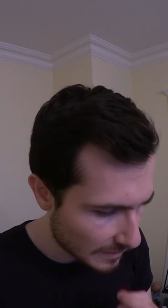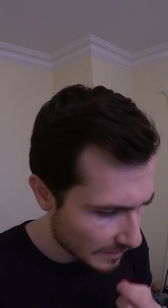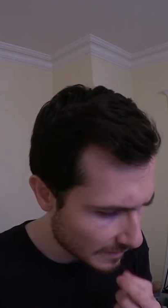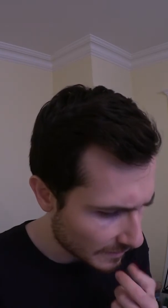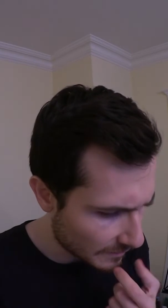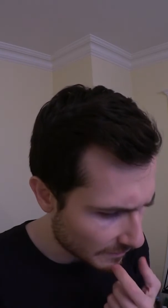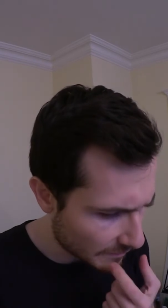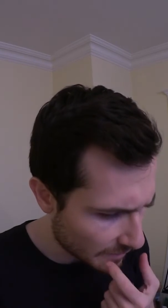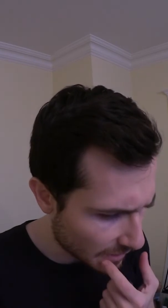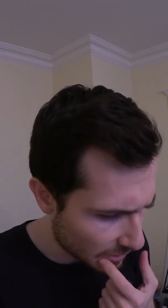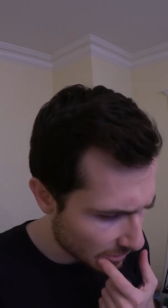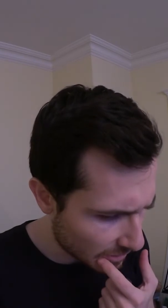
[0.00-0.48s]

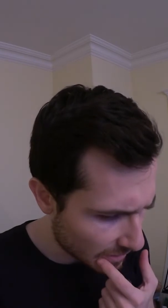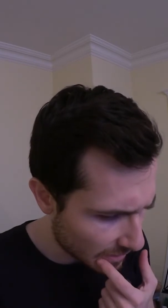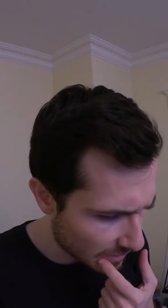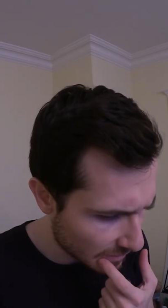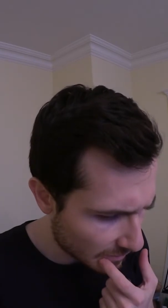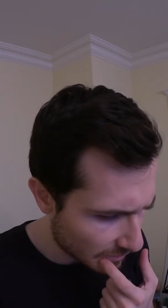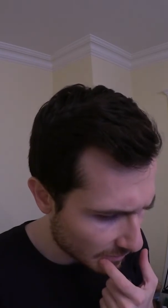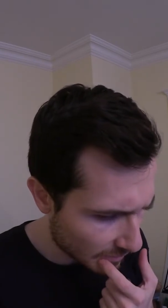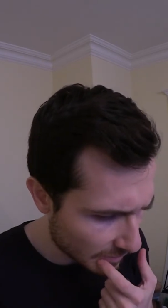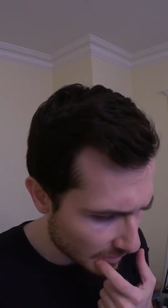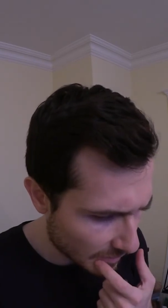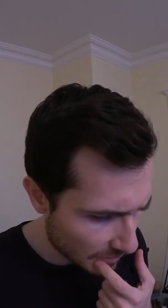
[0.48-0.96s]
and
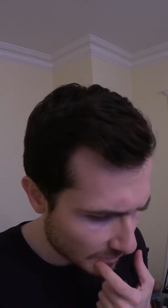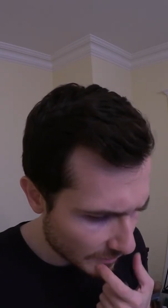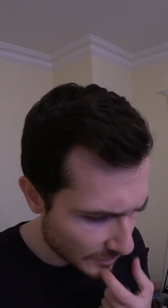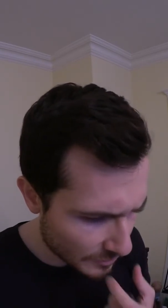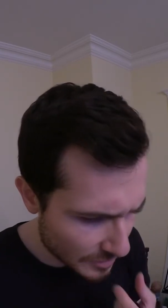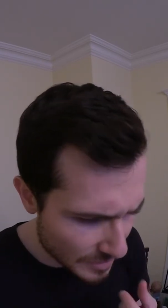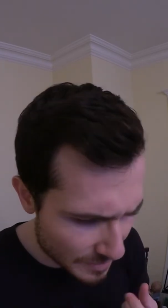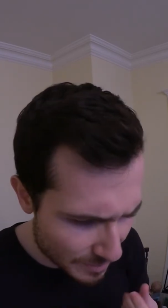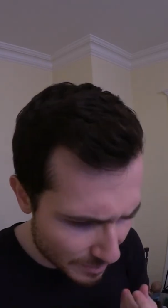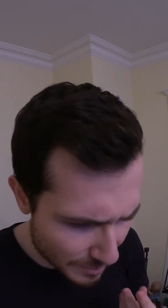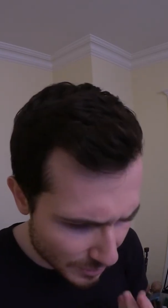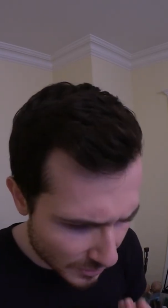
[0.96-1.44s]
a
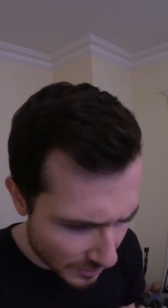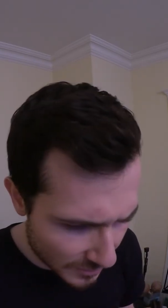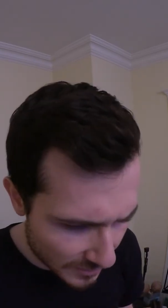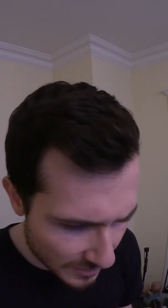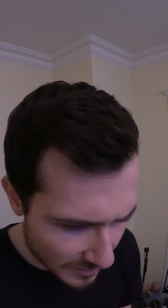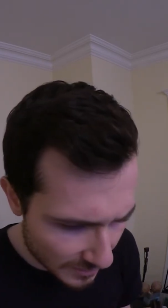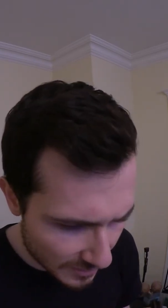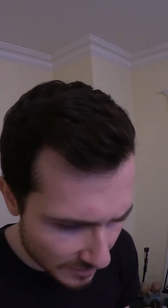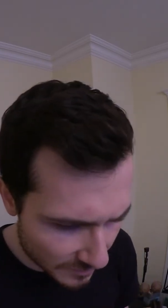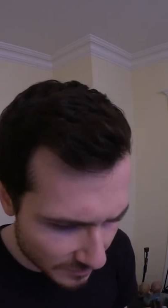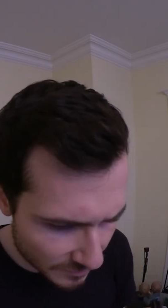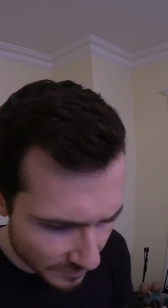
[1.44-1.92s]
very
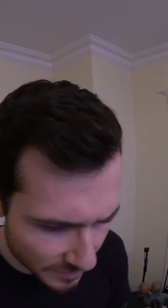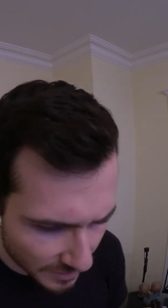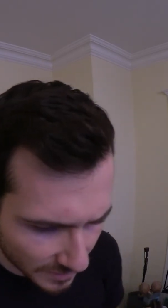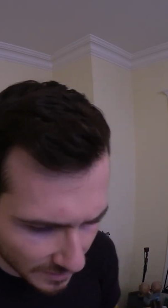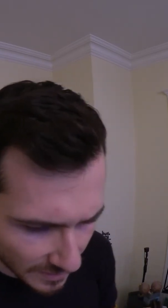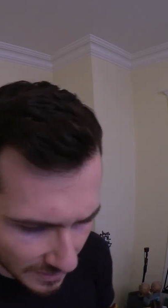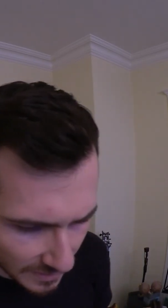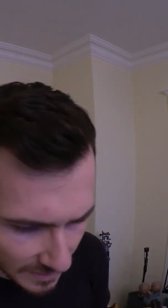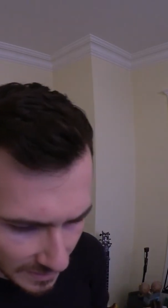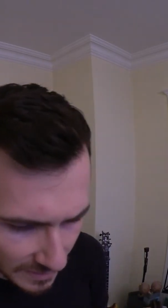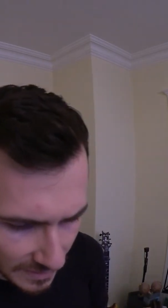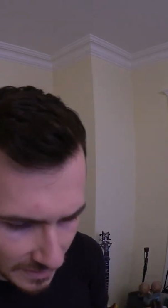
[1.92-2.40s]
positive
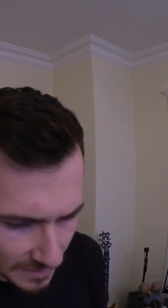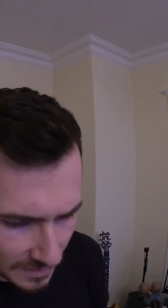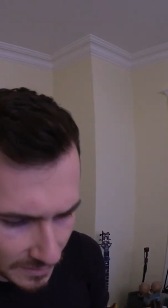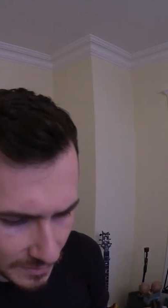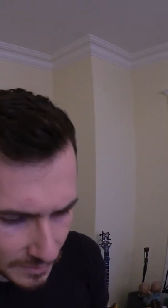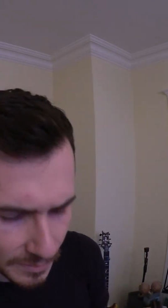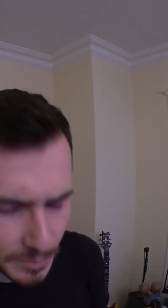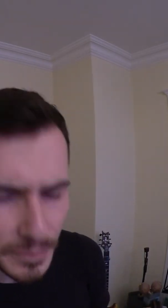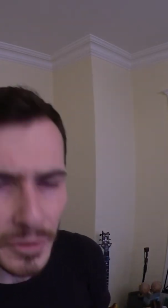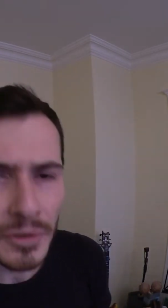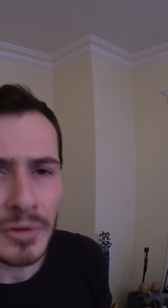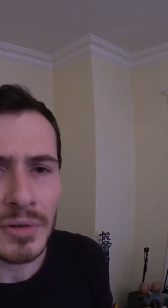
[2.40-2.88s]

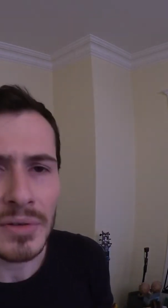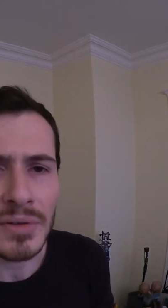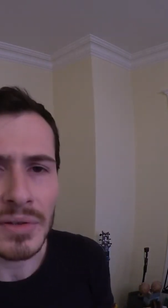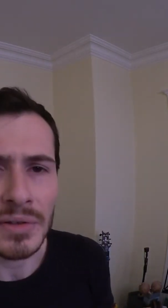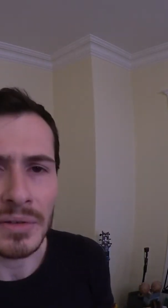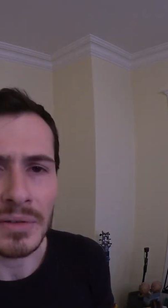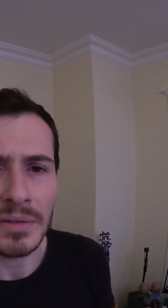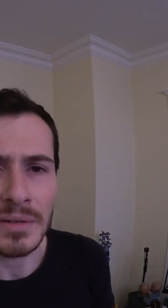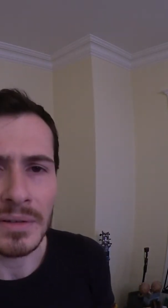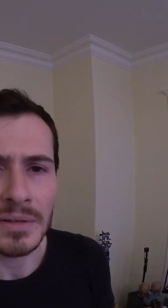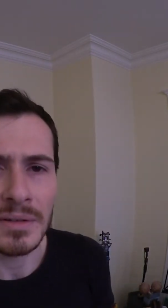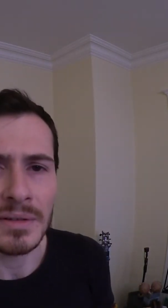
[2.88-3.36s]

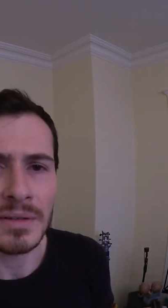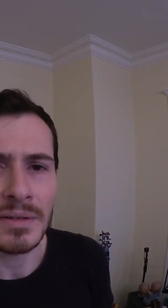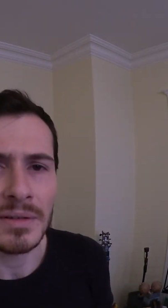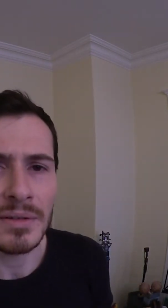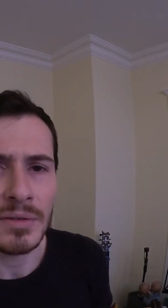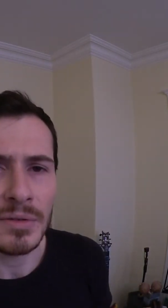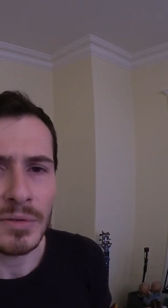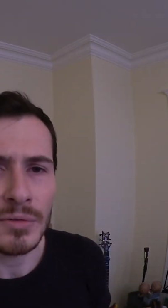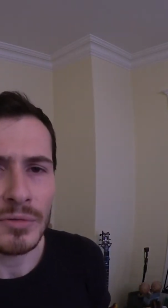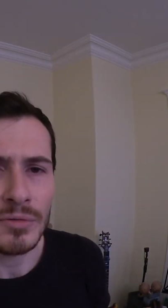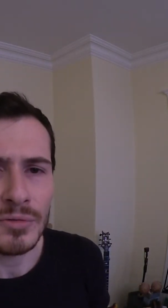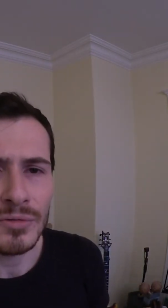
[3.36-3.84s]
person
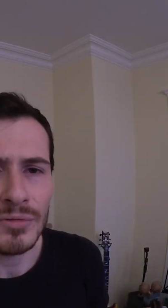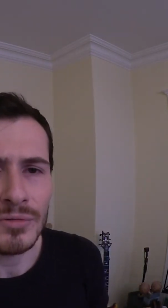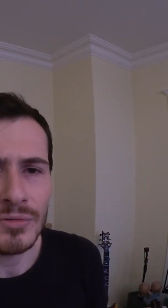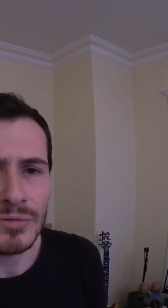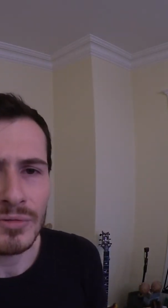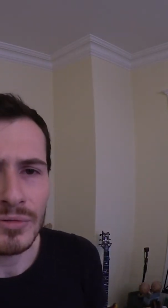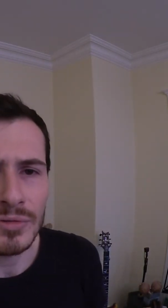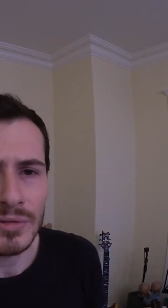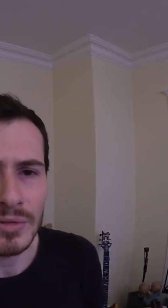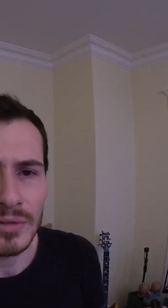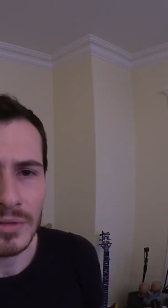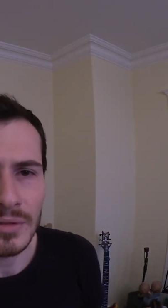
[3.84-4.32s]

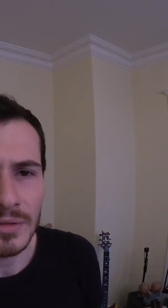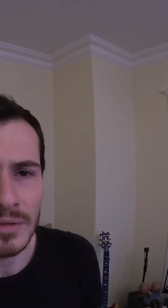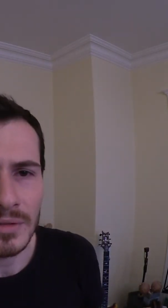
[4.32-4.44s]
who